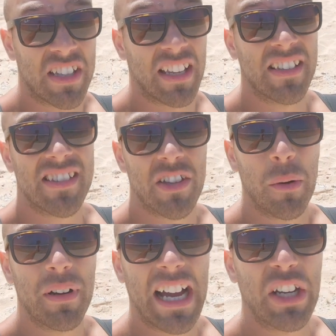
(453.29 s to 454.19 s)
there is
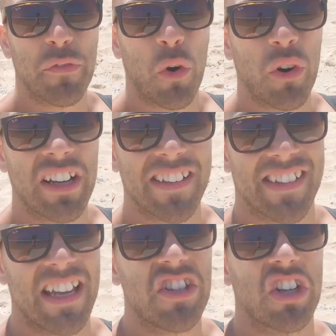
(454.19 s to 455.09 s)
some kind of
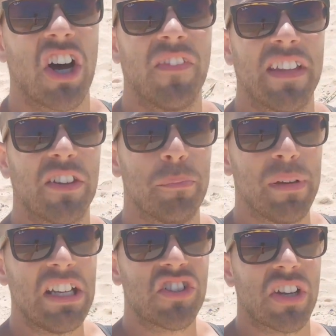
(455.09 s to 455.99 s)
organization on this
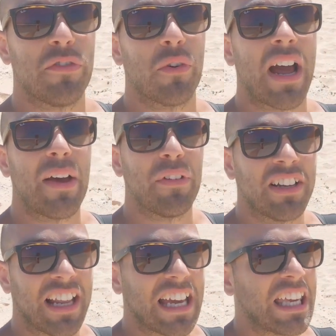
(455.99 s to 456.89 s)
beach. If you're
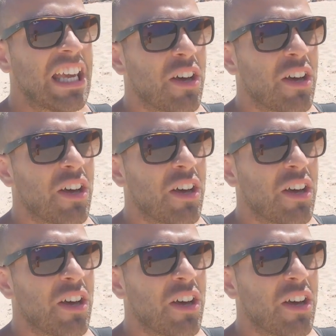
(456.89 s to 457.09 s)
having like